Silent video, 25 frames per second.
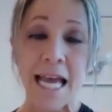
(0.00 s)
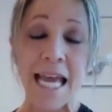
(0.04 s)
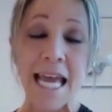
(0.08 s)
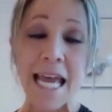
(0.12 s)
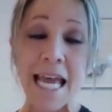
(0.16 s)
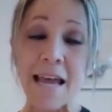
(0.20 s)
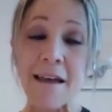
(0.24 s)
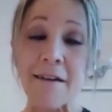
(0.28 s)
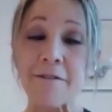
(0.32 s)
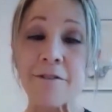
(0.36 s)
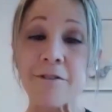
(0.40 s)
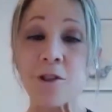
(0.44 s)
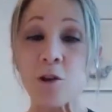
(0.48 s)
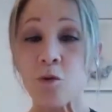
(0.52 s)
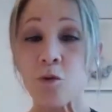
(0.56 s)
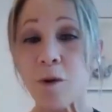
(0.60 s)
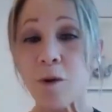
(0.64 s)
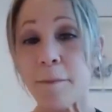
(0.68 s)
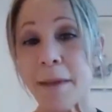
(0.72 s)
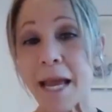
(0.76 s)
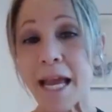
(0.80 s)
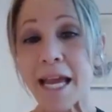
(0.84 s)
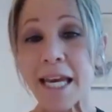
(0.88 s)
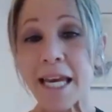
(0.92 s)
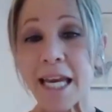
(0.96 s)
if the
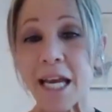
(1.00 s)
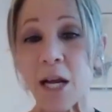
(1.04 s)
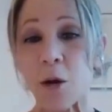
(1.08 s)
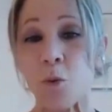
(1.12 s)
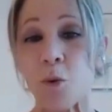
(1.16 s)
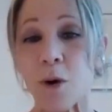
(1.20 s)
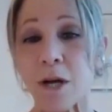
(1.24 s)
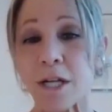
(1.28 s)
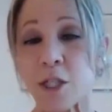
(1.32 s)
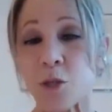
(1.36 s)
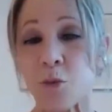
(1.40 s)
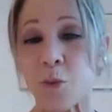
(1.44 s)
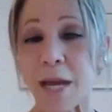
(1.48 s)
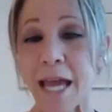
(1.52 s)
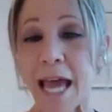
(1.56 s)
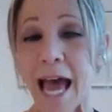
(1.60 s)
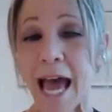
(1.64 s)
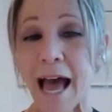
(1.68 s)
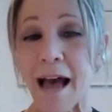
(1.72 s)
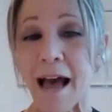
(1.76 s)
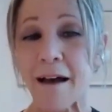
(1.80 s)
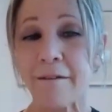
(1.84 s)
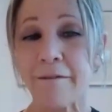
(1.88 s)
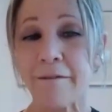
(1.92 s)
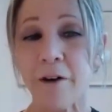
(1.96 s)
remaining ones we
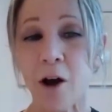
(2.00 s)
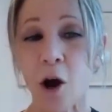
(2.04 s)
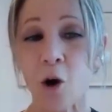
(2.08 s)
have